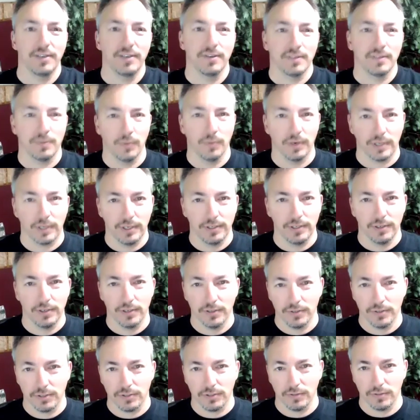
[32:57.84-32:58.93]
you what can you
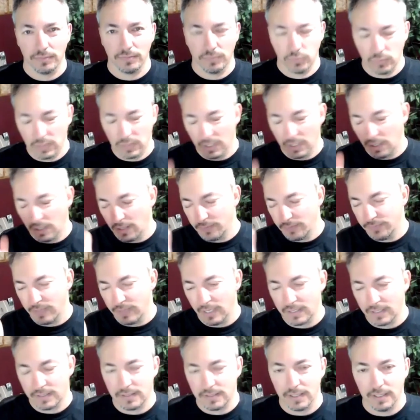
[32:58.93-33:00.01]
do? So 100%. I really love
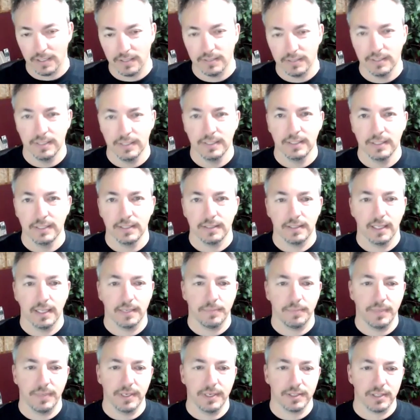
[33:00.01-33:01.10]
that uh,
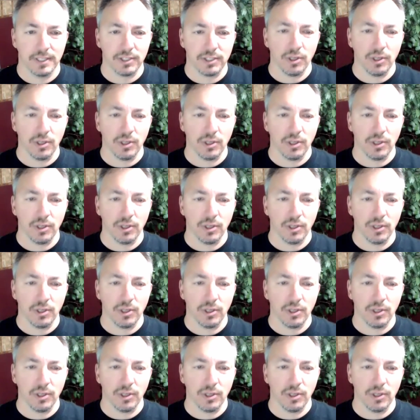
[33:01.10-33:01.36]
that piece. Let's